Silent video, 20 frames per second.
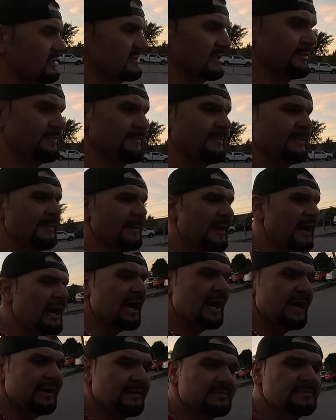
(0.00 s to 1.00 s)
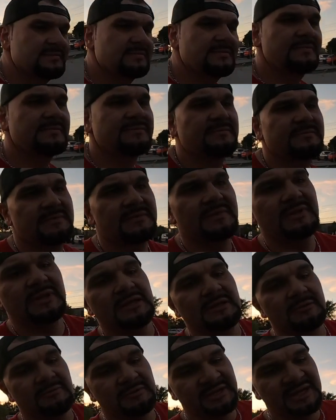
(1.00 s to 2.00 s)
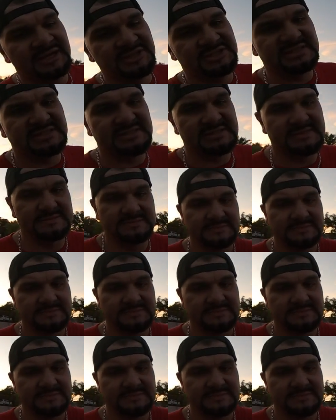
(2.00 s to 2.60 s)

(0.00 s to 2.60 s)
So, all right. Well, ninjas,